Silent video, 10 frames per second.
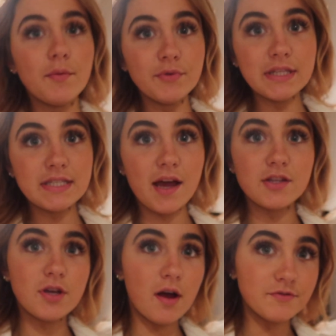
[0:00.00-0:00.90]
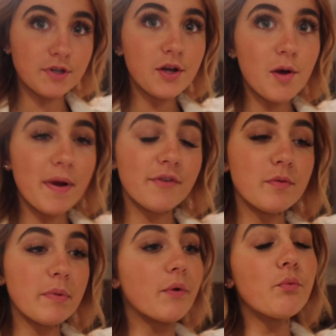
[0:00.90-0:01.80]
I'm really tired, so after I got back
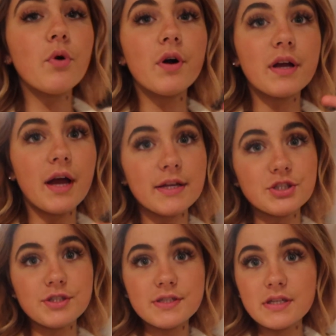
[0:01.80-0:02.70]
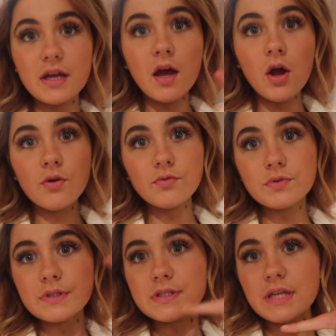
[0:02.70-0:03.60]
from my walk, I just
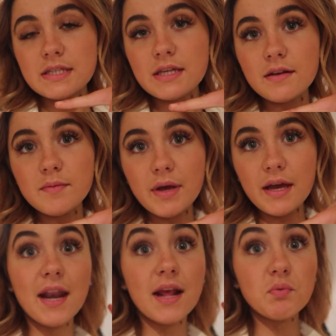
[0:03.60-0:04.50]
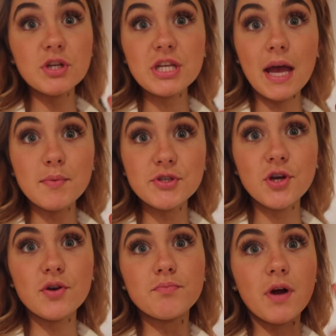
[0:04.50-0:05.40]
sat down in bed and I watched
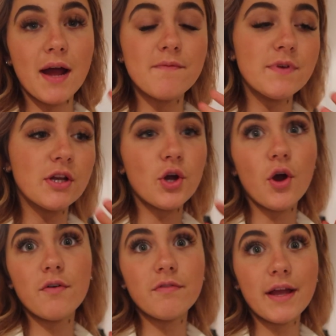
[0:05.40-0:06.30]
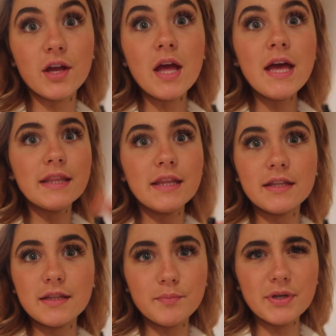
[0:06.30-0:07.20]
Amazon Prime Video of like the
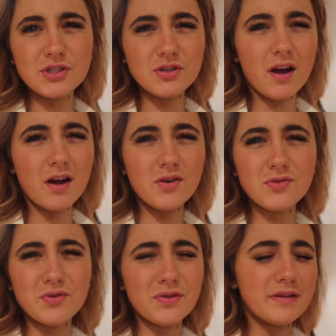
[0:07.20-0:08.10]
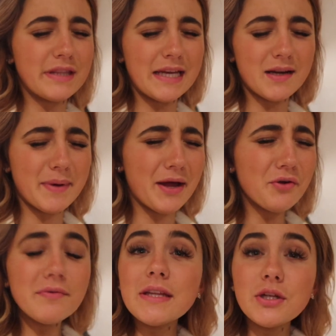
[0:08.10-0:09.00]
Olympic trials or the lead up. I
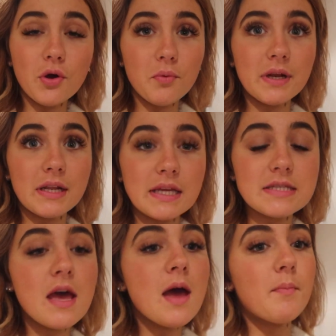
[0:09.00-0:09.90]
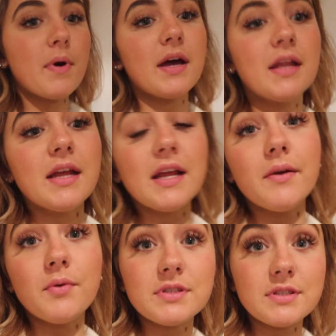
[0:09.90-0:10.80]
don't really know what it is, but
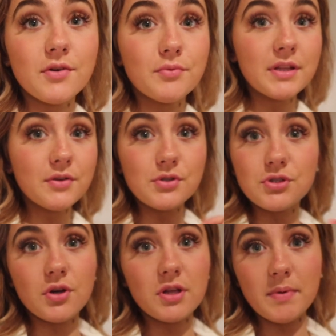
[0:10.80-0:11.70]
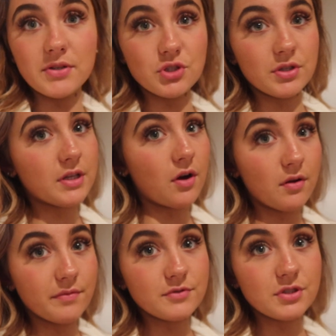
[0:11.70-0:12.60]
it was a really good documentary
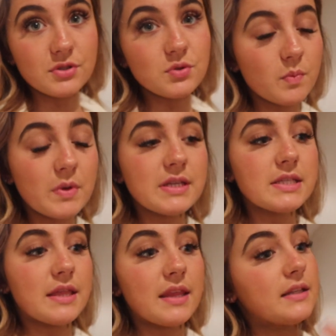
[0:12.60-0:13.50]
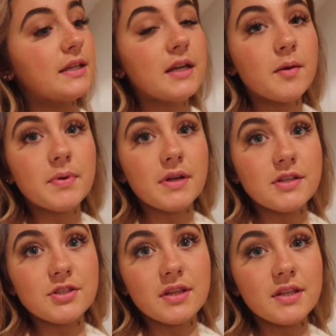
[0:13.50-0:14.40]
of just swimmers and their lead up
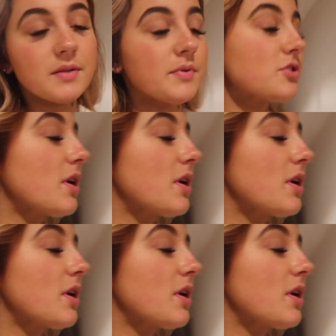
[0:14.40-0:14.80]
into the Olympic